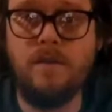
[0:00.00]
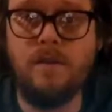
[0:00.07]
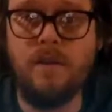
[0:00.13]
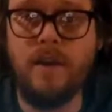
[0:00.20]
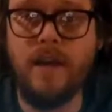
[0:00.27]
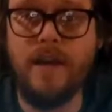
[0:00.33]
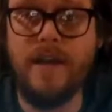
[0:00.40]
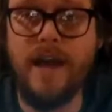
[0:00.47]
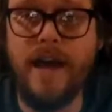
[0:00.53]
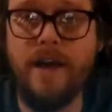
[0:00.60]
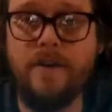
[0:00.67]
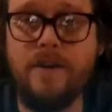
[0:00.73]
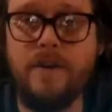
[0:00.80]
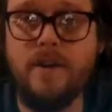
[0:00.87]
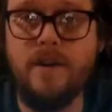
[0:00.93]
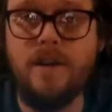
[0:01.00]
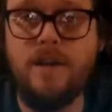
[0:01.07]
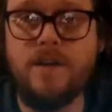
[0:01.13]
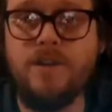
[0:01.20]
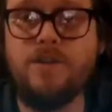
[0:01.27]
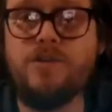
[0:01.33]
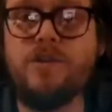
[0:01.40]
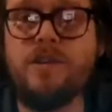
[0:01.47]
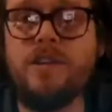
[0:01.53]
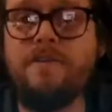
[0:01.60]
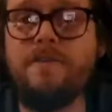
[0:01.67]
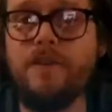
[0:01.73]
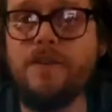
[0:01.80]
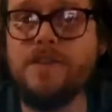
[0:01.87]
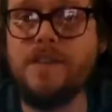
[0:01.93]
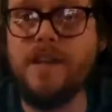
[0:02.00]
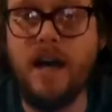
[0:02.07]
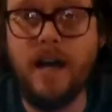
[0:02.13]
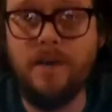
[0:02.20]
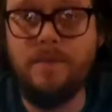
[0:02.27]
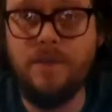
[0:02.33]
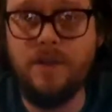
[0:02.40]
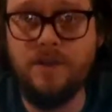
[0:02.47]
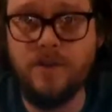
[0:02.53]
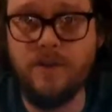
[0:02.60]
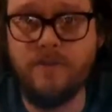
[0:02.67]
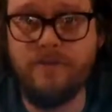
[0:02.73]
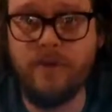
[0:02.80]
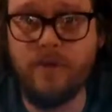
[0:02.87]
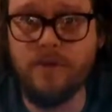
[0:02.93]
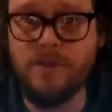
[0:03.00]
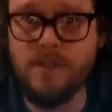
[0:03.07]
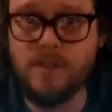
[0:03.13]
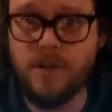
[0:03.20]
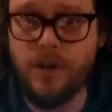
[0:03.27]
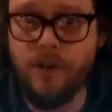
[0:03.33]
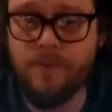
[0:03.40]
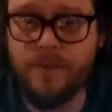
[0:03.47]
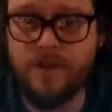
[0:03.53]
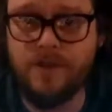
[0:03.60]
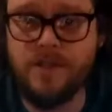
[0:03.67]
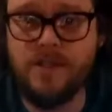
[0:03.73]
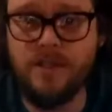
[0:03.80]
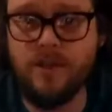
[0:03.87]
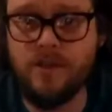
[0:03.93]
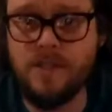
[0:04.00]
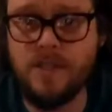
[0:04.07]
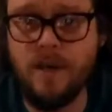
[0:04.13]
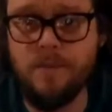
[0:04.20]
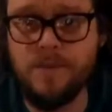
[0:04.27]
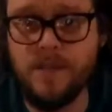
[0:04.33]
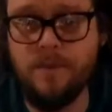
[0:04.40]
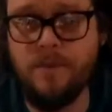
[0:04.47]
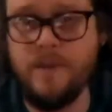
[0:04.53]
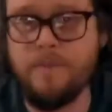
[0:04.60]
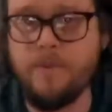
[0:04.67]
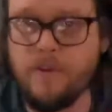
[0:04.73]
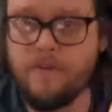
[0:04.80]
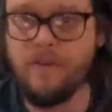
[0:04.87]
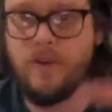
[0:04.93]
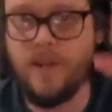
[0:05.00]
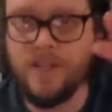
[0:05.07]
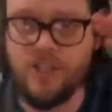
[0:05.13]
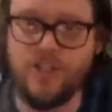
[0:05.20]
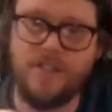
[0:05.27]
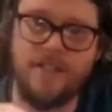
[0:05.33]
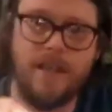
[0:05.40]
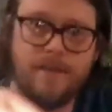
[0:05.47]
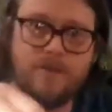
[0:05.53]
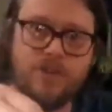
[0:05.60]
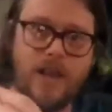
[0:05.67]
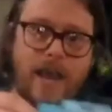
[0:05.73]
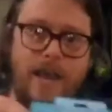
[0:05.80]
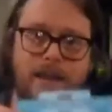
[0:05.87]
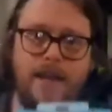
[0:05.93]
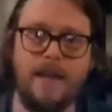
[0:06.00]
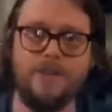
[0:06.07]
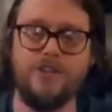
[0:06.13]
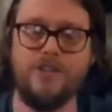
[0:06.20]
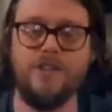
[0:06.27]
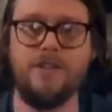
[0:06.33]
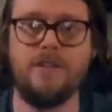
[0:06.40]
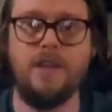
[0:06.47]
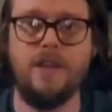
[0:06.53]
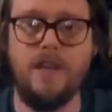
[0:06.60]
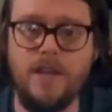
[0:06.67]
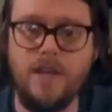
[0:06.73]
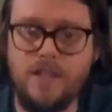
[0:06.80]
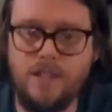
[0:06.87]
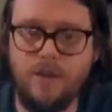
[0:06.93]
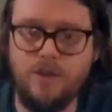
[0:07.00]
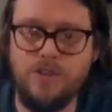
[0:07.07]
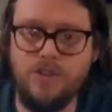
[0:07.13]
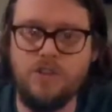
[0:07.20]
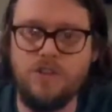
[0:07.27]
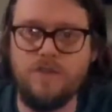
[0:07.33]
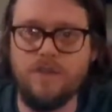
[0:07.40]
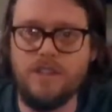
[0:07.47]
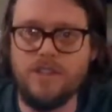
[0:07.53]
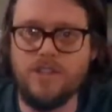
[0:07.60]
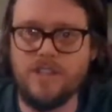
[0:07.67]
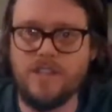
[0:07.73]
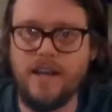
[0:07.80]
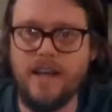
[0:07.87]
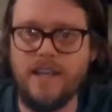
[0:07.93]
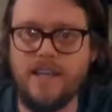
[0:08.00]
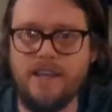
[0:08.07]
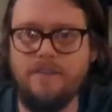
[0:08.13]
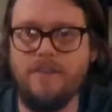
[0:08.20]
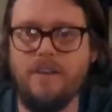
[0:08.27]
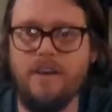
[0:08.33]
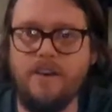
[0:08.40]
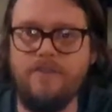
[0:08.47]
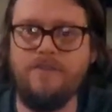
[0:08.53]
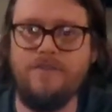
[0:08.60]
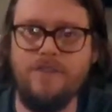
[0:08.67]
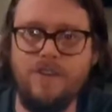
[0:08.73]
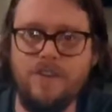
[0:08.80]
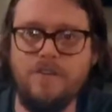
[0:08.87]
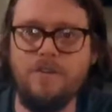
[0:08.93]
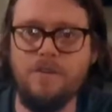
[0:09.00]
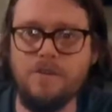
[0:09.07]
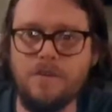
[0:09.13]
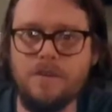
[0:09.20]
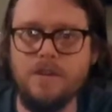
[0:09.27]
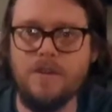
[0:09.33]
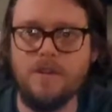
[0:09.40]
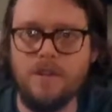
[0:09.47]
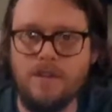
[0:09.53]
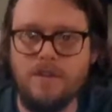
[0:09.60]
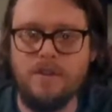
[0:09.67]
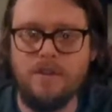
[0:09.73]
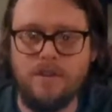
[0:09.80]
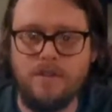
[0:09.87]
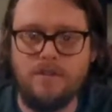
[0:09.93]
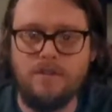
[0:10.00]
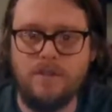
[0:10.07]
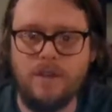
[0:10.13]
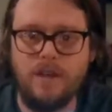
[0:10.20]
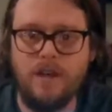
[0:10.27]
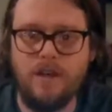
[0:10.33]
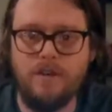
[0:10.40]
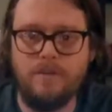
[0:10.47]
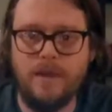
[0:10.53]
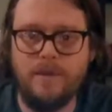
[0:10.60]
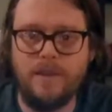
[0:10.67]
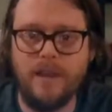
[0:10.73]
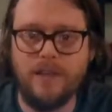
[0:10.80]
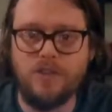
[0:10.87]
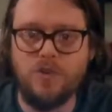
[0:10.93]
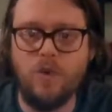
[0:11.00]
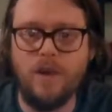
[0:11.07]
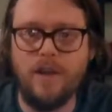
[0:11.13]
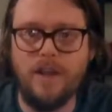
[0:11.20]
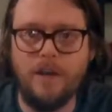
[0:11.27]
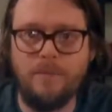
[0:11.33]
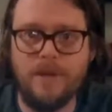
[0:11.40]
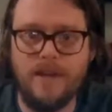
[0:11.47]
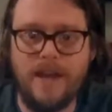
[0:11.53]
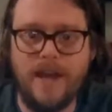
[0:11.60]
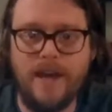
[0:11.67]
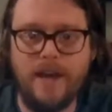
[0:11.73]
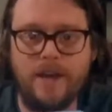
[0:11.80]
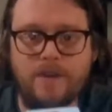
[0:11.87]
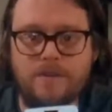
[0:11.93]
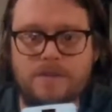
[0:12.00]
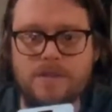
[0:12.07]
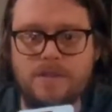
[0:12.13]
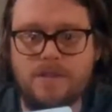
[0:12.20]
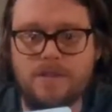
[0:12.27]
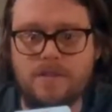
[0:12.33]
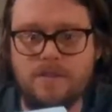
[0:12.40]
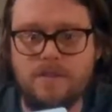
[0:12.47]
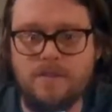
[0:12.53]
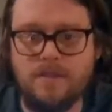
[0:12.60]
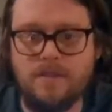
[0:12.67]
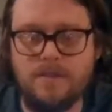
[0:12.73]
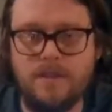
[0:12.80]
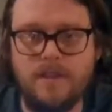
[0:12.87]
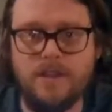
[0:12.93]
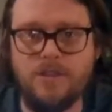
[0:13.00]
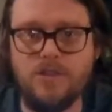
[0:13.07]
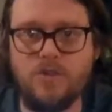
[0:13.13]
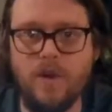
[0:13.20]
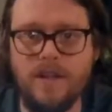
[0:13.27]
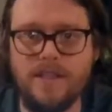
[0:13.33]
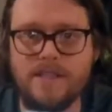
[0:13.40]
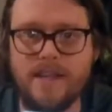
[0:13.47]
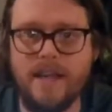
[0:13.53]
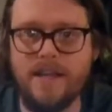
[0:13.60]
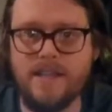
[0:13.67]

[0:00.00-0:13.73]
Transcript: and down. Usually the first time you do a Foldscope, there's still some of the perforations have jagged edges. So it's useful to just kind of give it a few, maybe like 20 up and downs and 20 side to